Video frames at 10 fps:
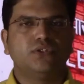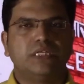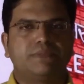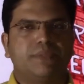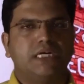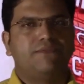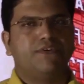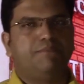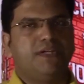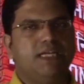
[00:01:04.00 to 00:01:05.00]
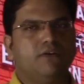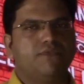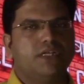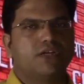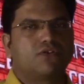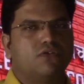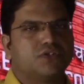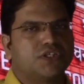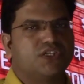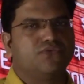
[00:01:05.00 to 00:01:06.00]
you that part fifteen of Indian
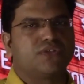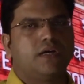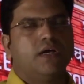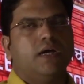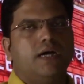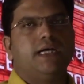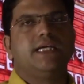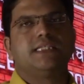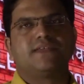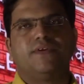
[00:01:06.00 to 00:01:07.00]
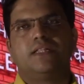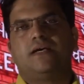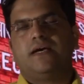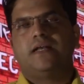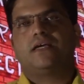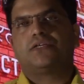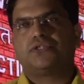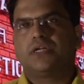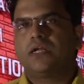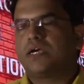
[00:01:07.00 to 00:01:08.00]
Constitution deals with
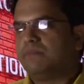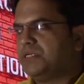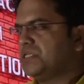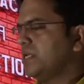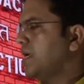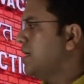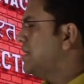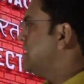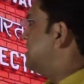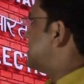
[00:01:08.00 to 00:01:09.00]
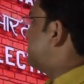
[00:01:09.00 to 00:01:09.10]
Election Commission, and it is